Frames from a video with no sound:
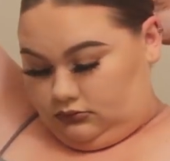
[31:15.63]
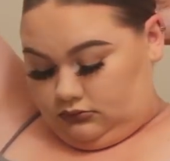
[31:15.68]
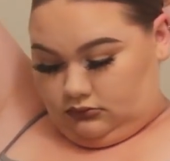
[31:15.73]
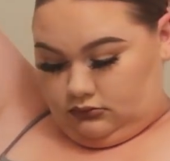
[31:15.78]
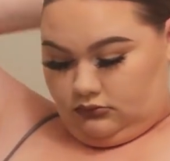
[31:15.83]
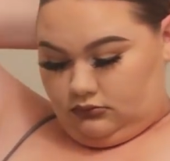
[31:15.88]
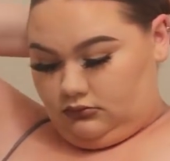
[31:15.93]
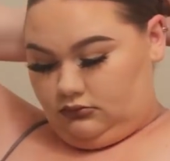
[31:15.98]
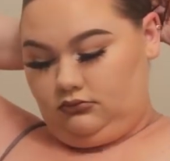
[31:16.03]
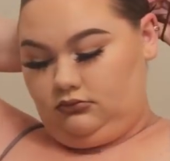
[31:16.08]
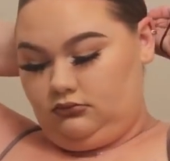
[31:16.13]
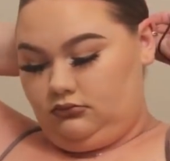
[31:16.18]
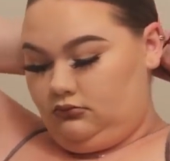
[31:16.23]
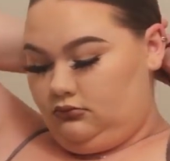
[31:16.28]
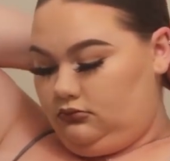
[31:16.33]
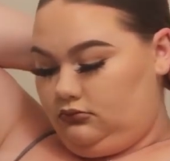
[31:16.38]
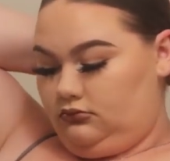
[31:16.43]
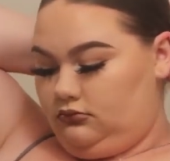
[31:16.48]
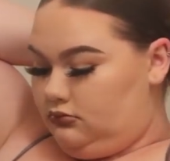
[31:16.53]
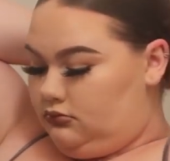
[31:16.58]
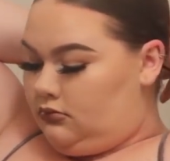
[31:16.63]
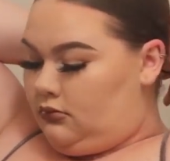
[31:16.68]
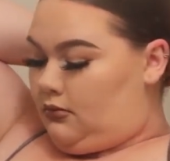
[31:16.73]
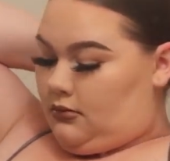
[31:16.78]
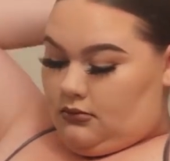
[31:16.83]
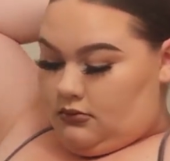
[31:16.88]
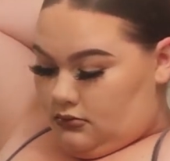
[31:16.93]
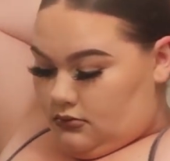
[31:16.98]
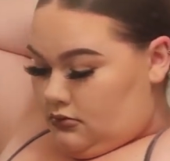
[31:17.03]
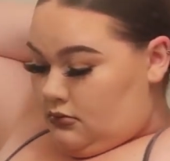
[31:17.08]
Um, and then I
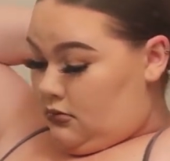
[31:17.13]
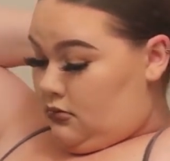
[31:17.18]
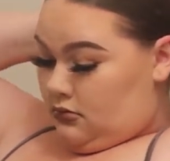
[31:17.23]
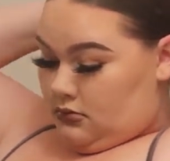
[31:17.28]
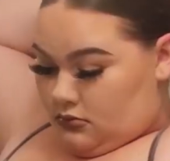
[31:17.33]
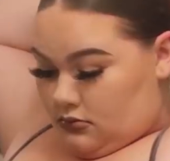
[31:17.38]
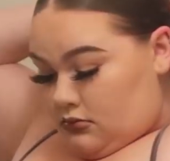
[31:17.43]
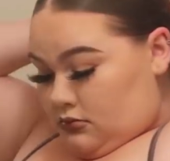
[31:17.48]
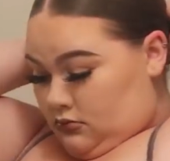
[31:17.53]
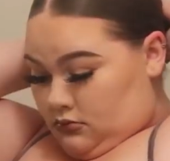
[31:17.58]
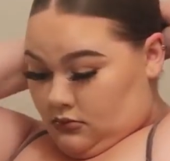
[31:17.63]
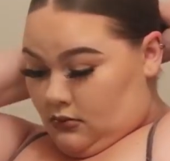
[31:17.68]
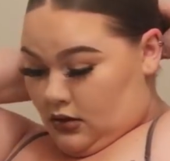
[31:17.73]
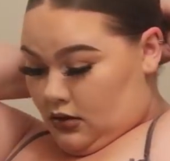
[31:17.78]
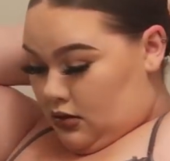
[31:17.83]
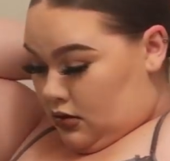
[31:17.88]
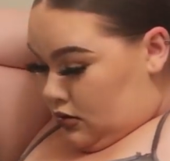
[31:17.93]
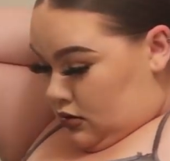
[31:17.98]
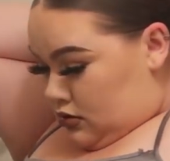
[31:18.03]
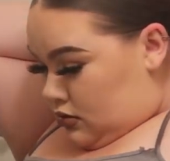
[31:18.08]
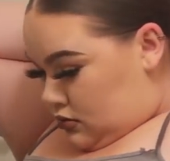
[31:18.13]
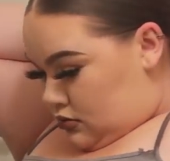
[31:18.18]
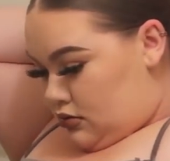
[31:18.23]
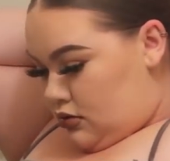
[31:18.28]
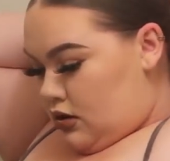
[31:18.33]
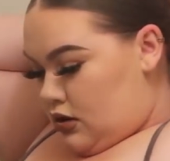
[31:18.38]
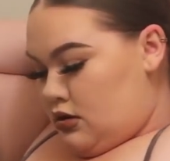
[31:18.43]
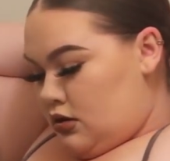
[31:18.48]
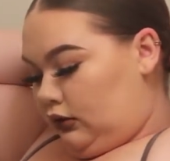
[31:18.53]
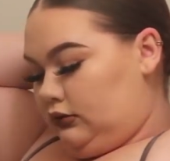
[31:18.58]
just tie it with a ponytail
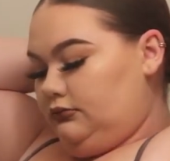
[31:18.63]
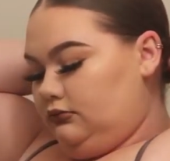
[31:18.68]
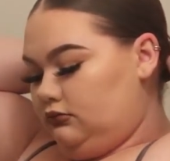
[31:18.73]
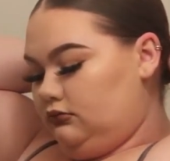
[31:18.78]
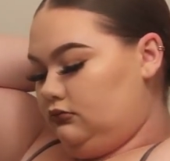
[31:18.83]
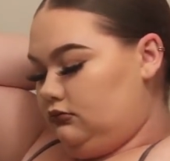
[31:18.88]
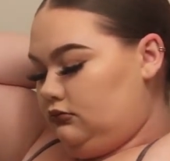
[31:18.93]
again.